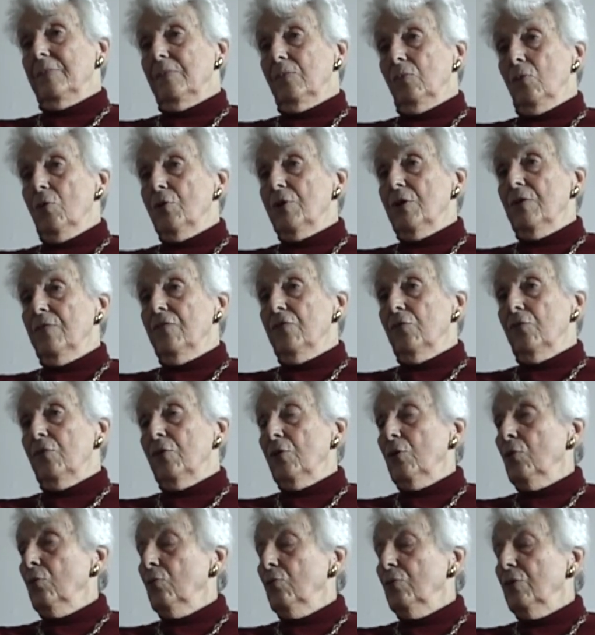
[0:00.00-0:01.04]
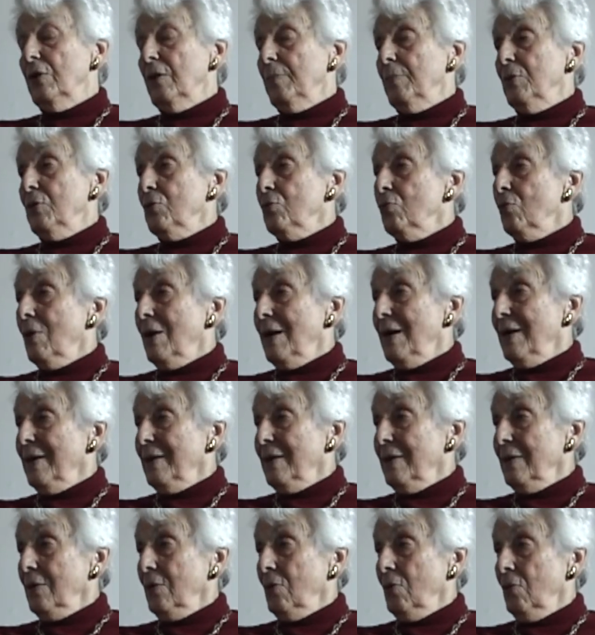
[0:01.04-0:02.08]
working for the
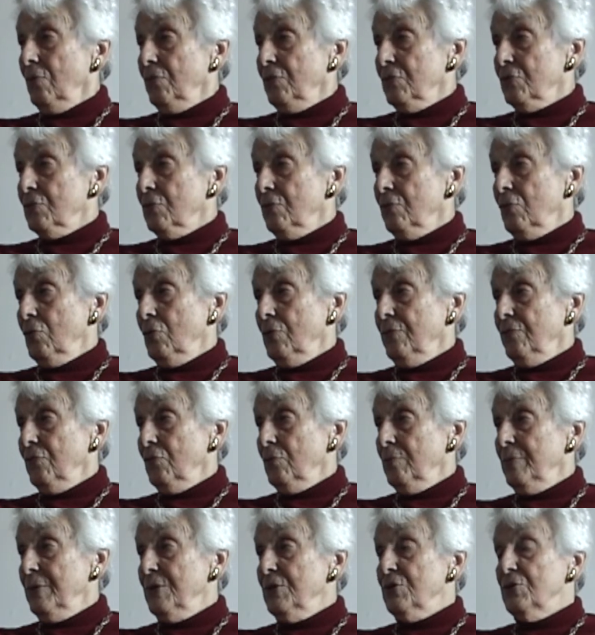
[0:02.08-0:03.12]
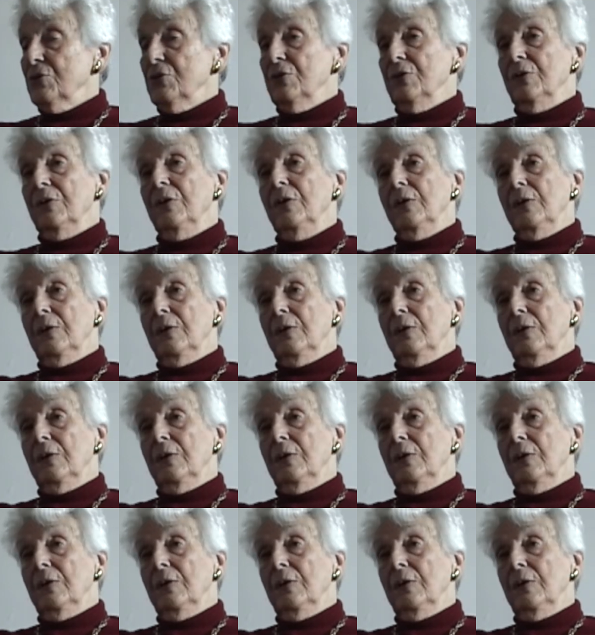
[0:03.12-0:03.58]
OWI, Office of War Information,